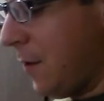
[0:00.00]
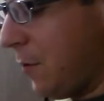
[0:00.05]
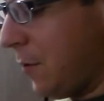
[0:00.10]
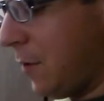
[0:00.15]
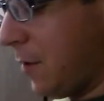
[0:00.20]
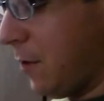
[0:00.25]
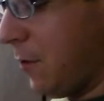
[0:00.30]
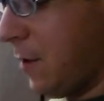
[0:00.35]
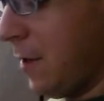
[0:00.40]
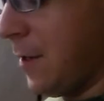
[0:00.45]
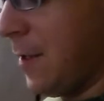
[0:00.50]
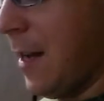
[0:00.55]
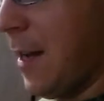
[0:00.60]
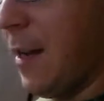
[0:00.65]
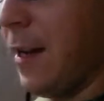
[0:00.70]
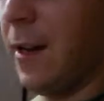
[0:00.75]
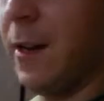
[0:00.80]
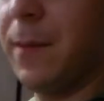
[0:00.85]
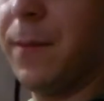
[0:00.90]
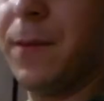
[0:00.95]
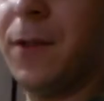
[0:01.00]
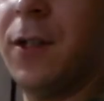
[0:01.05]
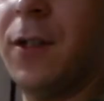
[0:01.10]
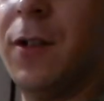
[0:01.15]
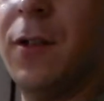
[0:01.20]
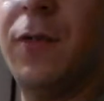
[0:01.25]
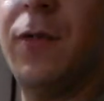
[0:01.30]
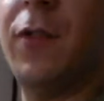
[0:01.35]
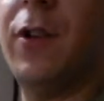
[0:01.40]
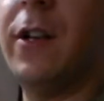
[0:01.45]
you so desire,
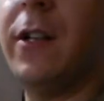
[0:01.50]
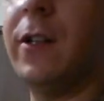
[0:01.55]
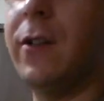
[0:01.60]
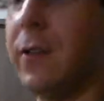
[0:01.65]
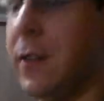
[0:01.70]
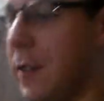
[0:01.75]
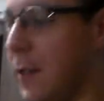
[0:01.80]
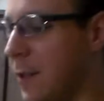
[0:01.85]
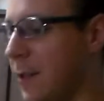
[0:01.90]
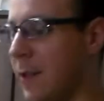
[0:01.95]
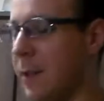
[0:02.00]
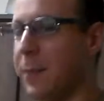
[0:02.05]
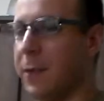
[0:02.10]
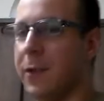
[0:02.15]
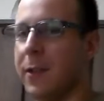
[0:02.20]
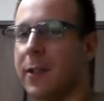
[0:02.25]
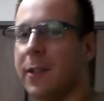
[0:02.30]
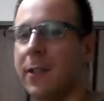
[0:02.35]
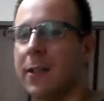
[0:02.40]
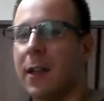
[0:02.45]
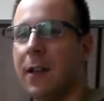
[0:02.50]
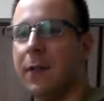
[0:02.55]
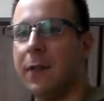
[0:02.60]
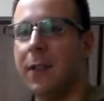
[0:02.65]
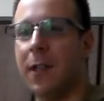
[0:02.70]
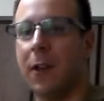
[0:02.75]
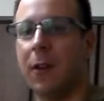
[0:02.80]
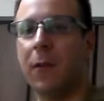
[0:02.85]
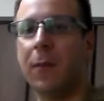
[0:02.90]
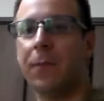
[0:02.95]
to avoid using the zippers and stuff.
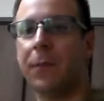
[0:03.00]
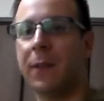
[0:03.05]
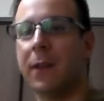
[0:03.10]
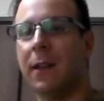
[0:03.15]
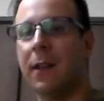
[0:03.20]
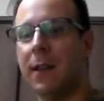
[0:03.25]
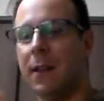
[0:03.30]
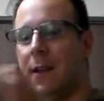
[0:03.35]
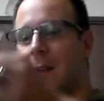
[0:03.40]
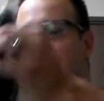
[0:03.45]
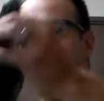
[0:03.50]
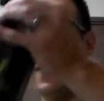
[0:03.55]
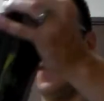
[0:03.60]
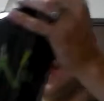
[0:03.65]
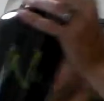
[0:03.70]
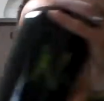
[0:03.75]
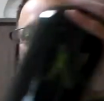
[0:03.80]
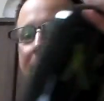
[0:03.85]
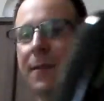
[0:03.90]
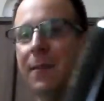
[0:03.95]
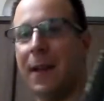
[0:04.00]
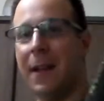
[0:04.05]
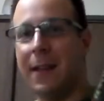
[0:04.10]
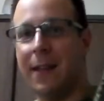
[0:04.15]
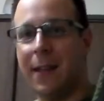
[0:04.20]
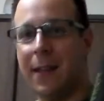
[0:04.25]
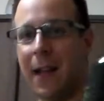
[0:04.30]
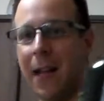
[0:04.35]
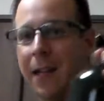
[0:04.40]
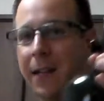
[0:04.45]
So that's the main
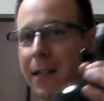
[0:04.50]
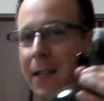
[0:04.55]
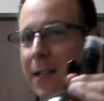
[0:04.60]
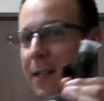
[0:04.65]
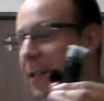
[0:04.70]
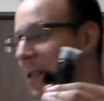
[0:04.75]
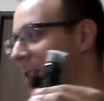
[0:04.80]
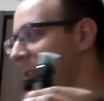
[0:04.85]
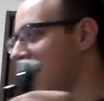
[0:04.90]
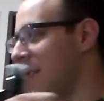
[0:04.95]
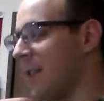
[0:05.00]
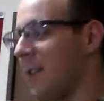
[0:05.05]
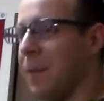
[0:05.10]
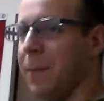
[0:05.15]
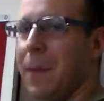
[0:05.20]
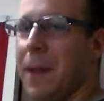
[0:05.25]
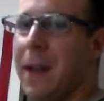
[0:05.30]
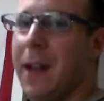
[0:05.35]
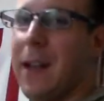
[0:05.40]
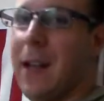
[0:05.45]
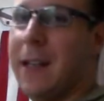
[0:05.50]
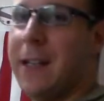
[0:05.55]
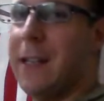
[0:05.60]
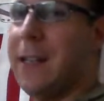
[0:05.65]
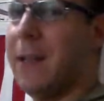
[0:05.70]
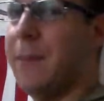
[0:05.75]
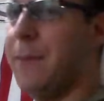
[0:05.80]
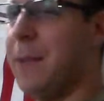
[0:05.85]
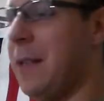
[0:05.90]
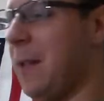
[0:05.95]
thing I need
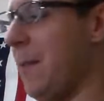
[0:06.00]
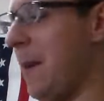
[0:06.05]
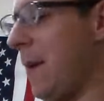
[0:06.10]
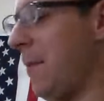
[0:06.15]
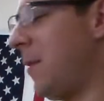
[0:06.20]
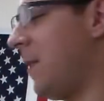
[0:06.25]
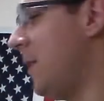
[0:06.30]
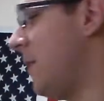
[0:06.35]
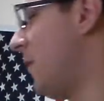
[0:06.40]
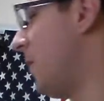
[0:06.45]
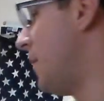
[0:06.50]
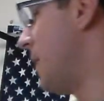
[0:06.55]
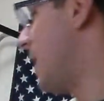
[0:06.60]
the mini map to even